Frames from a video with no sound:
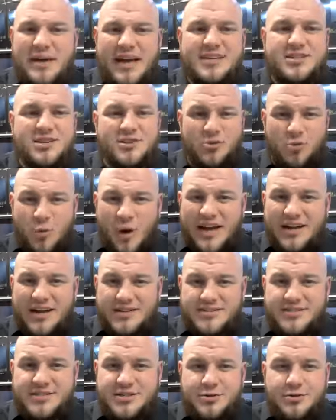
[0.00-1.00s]
back to the
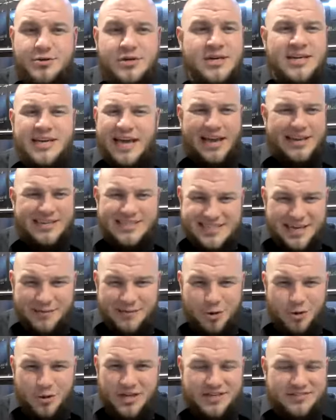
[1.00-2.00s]
wild too.
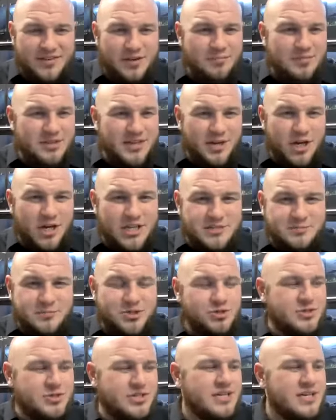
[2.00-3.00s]
Anytime you hit something in
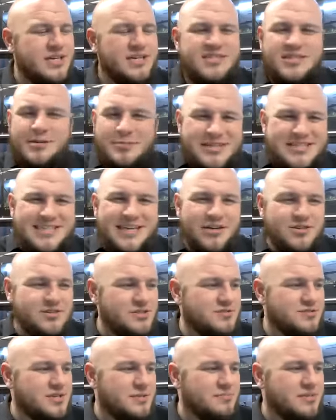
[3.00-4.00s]
husbandry, somebody tells
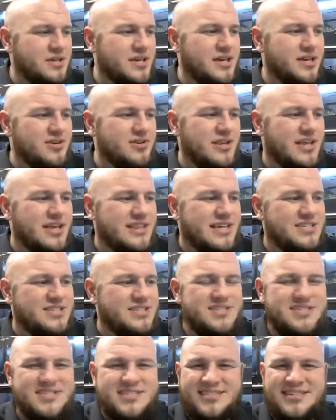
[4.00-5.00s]
you something and you're like,
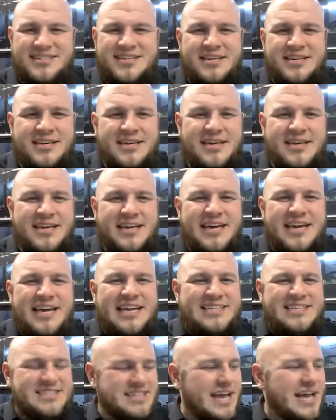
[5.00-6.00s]

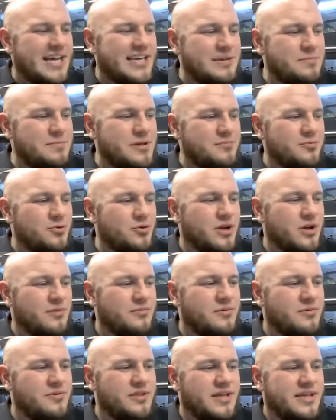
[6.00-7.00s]
I get people who come
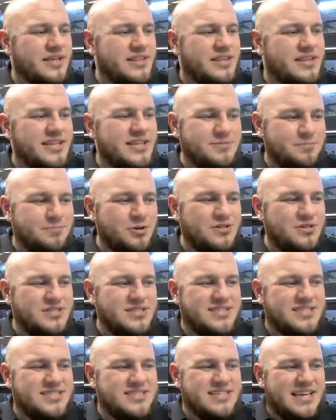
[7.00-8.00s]
to me like, this
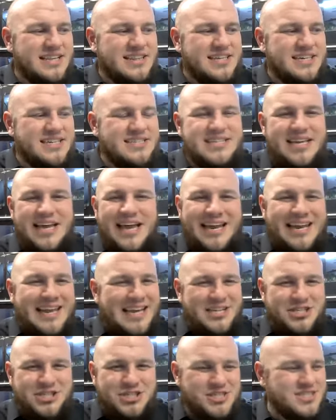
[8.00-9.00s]
person said this and
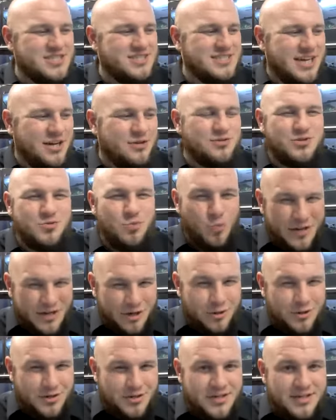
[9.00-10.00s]
it just sounds
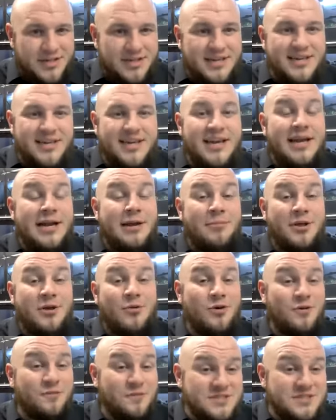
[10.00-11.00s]
weird. And I'm
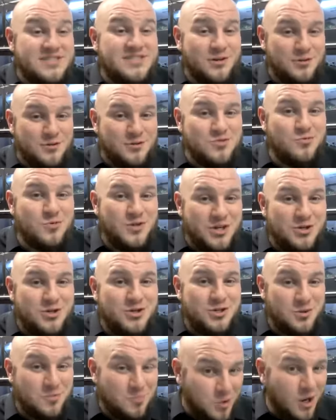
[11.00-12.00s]
like, well, if it sounds
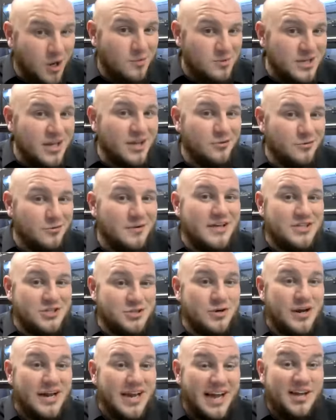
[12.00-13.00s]
weird, you're probably on the right
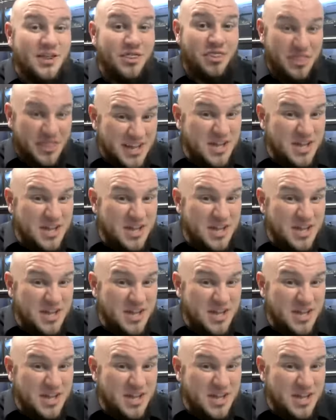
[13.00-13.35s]
track.